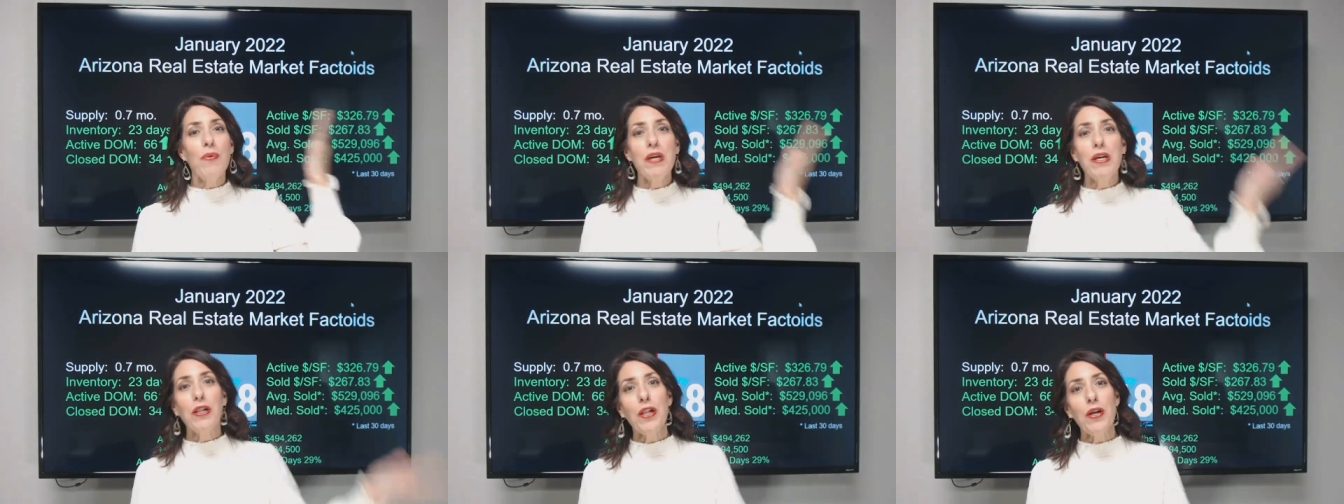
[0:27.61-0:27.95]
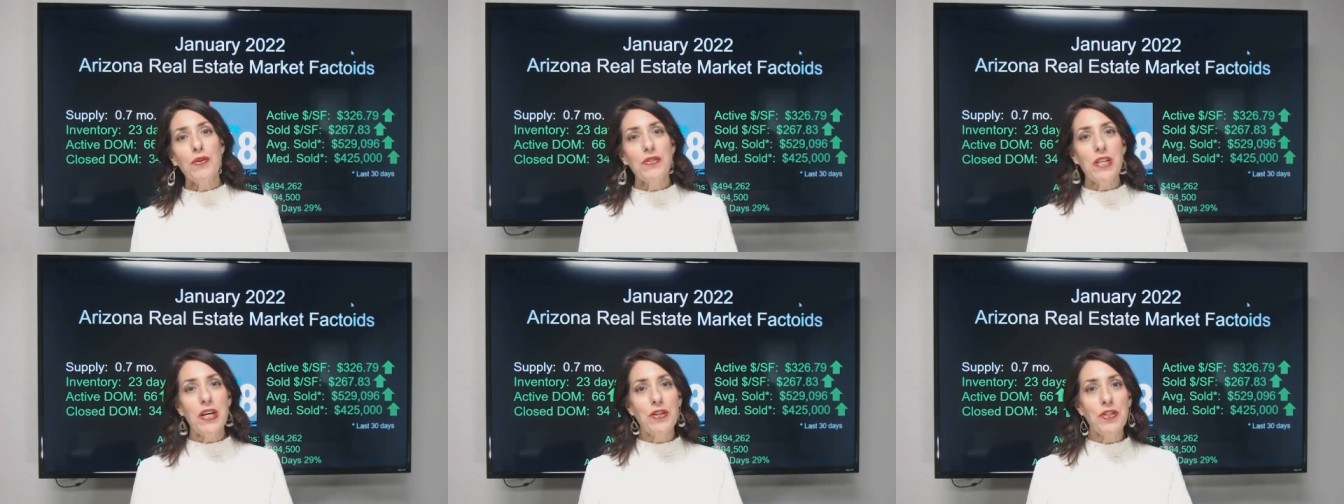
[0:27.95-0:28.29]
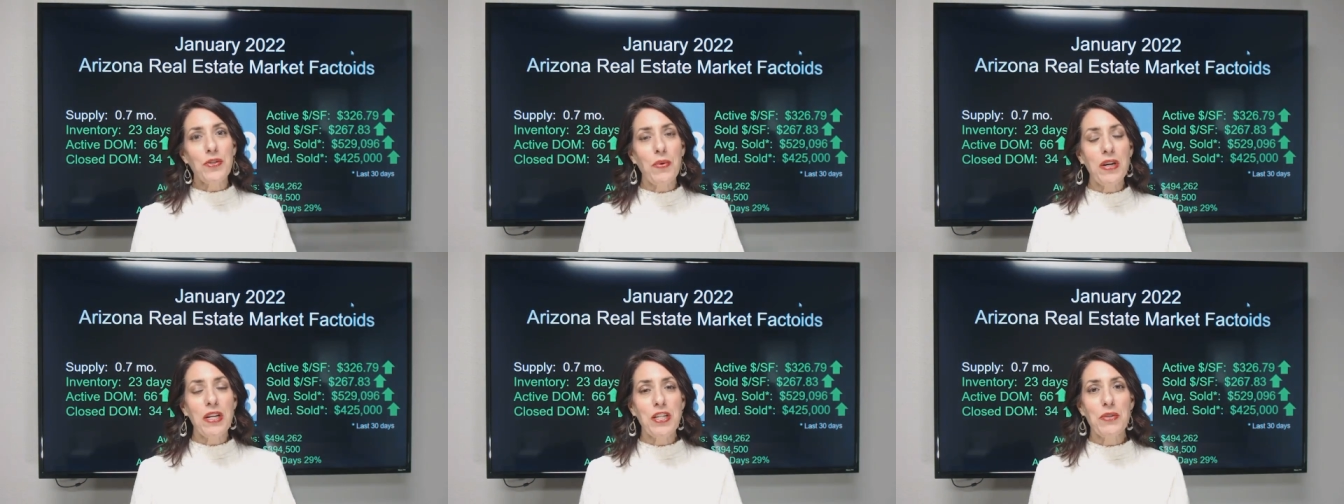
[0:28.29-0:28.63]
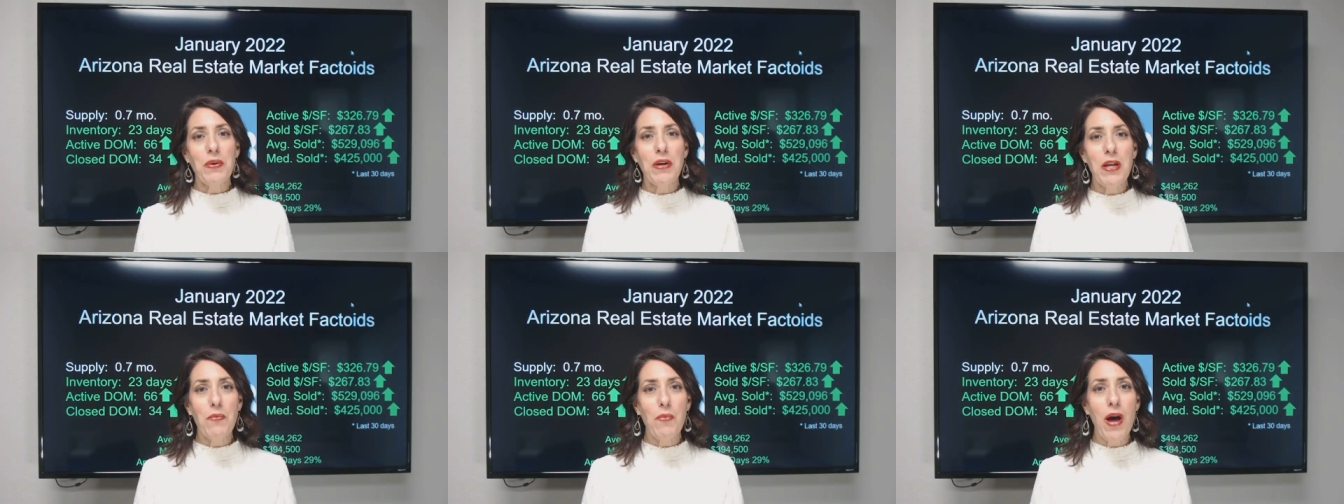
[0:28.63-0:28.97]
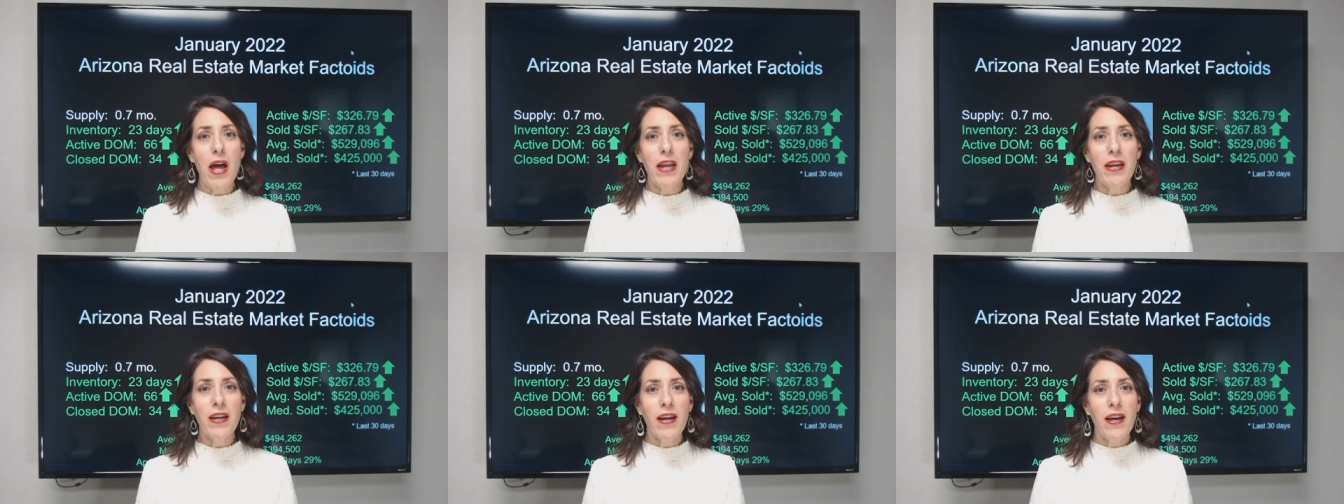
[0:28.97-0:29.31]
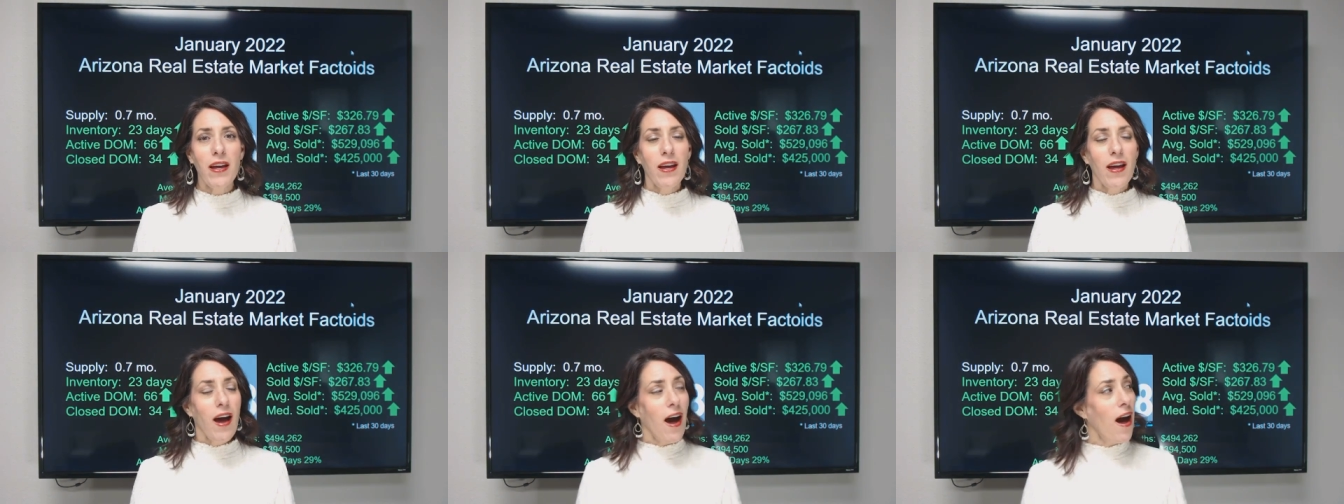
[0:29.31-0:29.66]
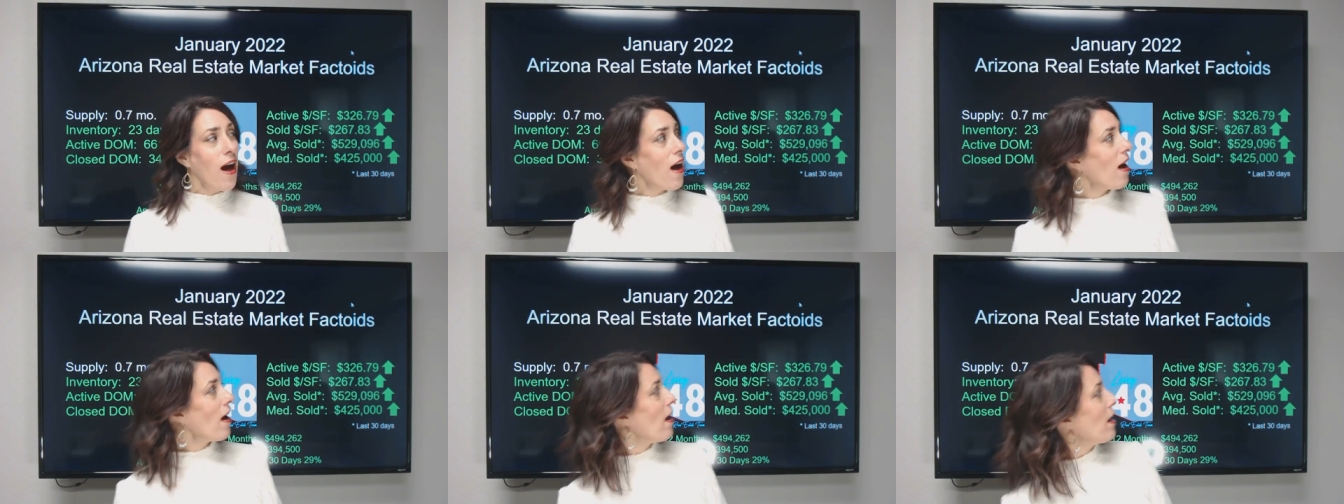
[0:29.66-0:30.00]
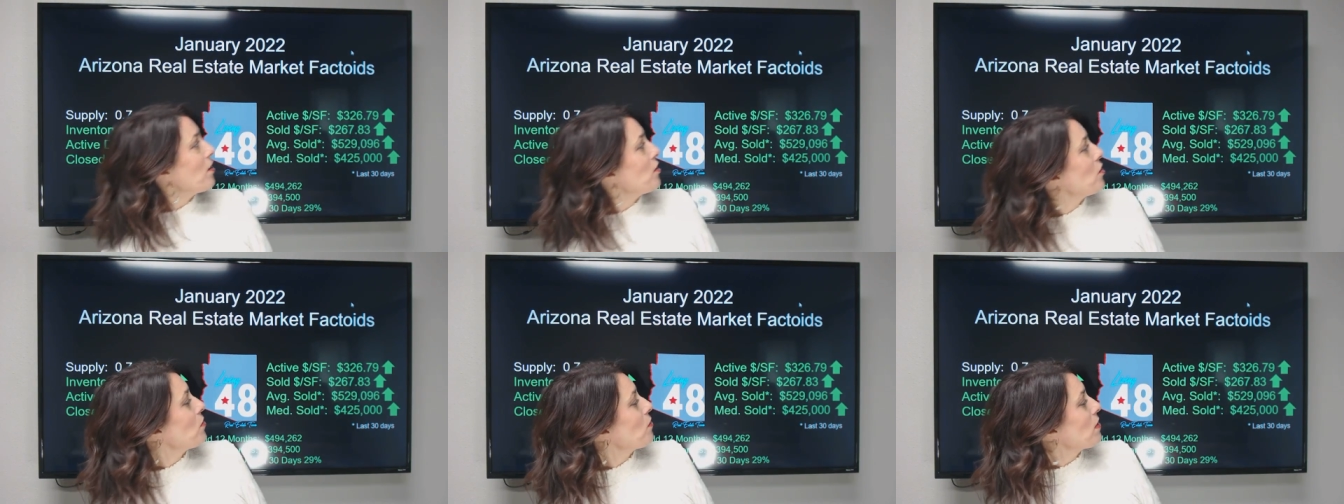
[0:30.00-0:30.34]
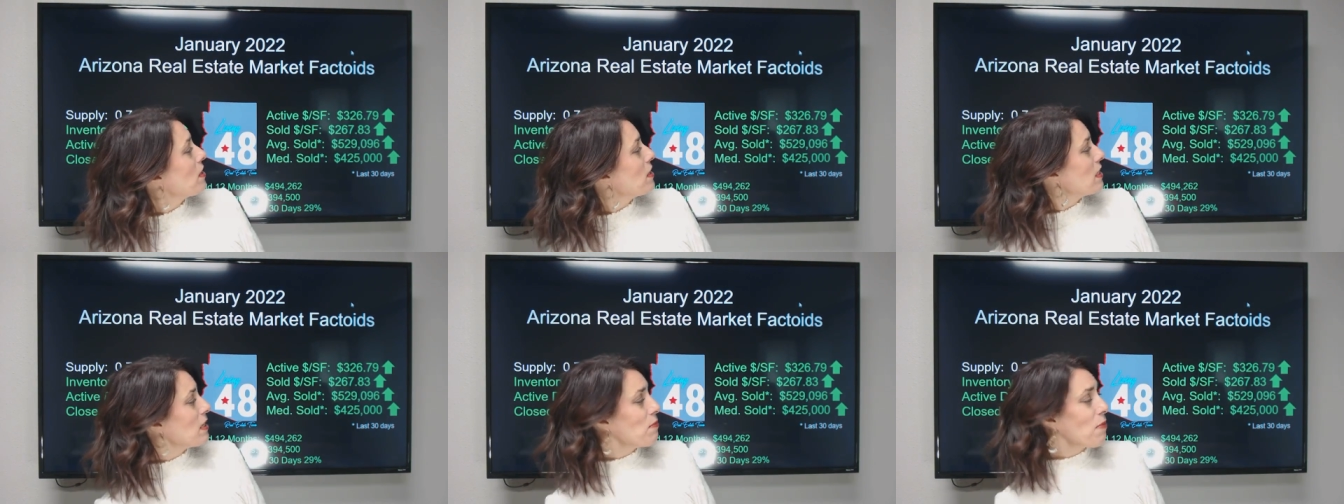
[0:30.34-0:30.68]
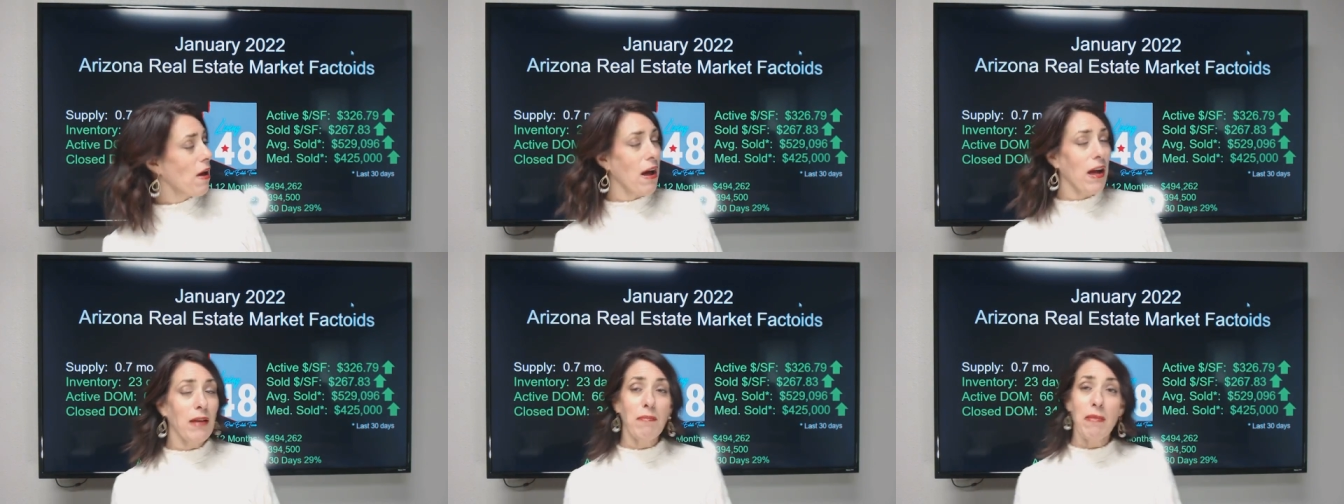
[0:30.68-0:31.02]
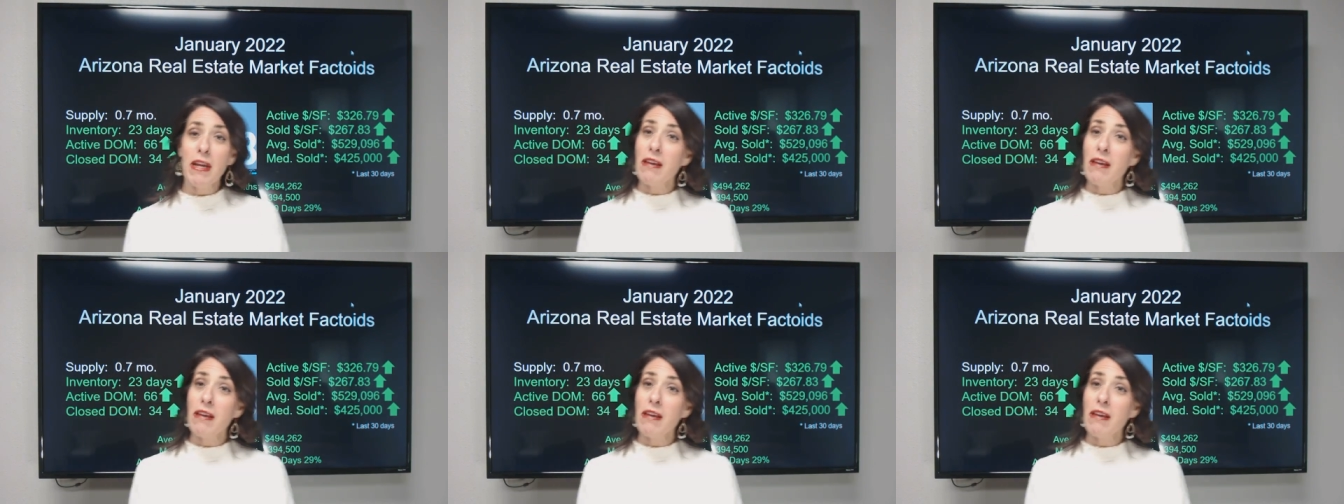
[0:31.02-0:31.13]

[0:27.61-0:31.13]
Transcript: how we closed out 2021, as you can see